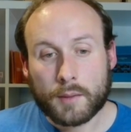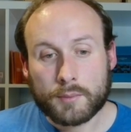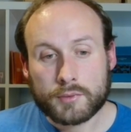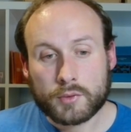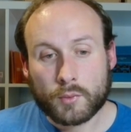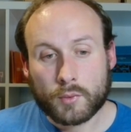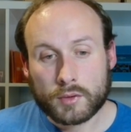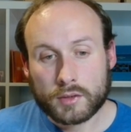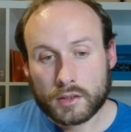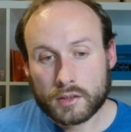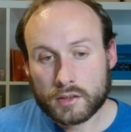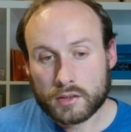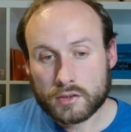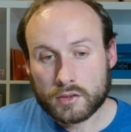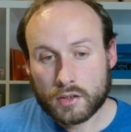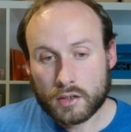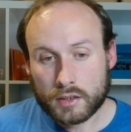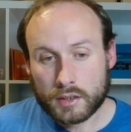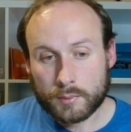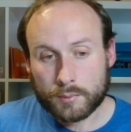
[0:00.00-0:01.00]
up to one other
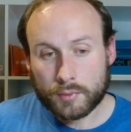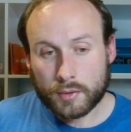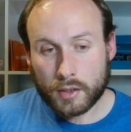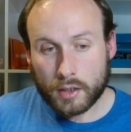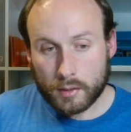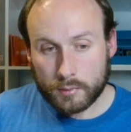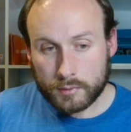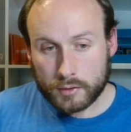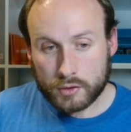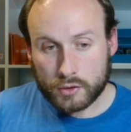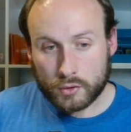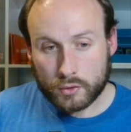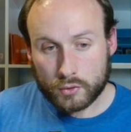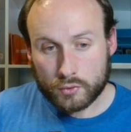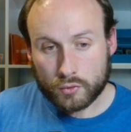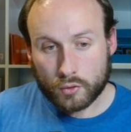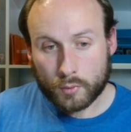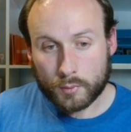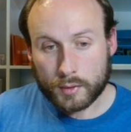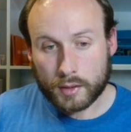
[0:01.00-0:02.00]
target permanent you
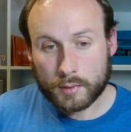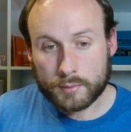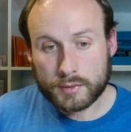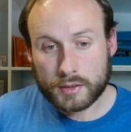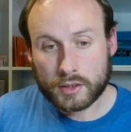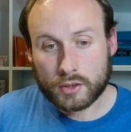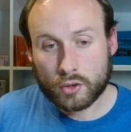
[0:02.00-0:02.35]
control becomes